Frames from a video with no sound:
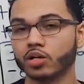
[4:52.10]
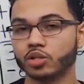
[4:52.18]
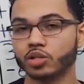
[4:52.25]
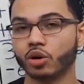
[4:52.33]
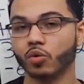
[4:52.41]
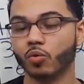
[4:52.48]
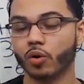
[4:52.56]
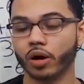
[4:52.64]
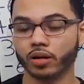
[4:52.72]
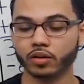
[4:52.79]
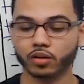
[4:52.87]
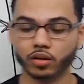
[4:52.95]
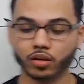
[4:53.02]
So
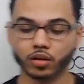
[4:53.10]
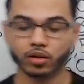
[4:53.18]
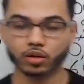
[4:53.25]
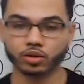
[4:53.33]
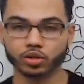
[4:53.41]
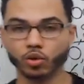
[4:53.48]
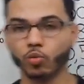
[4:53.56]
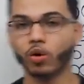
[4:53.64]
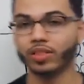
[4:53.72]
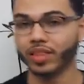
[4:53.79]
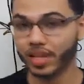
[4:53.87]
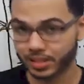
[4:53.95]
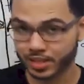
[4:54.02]
what
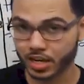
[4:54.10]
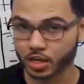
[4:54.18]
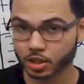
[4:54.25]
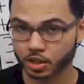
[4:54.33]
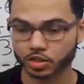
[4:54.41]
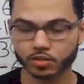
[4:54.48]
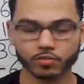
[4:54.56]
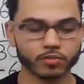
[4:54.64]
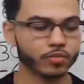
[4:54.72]
they teach